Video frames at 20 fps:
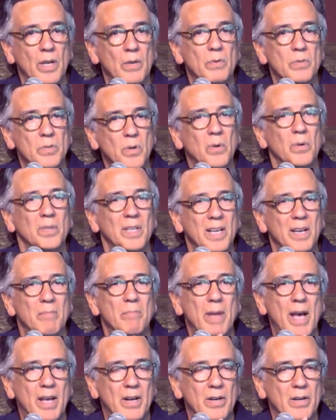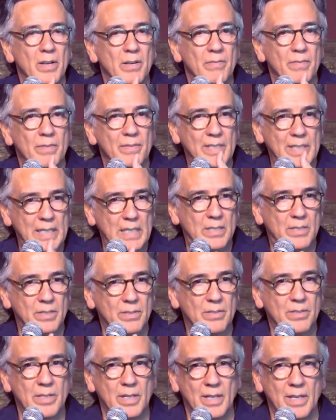it was only a matter of
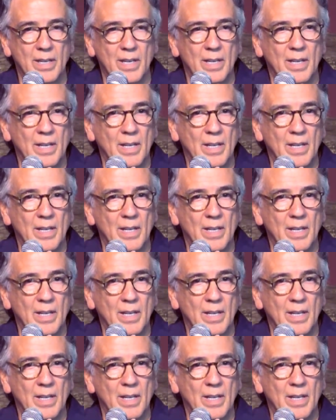indecency.